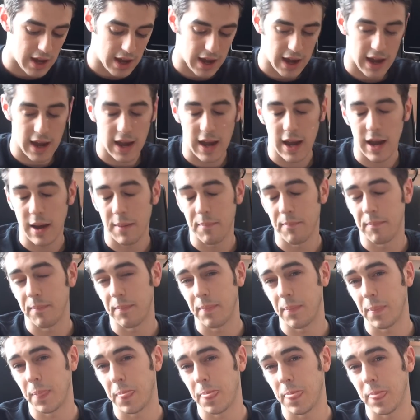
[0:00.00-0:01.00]
Um,
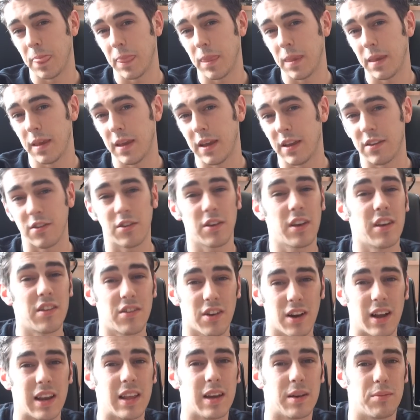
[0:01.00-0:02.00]
it's
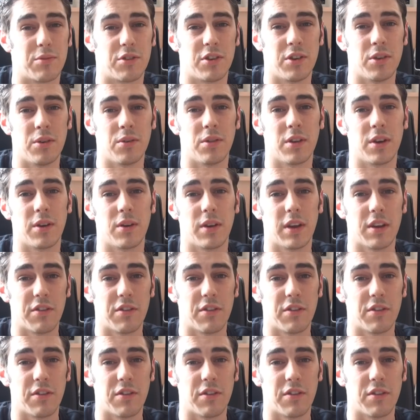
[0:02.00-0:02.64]
entirely up to you though.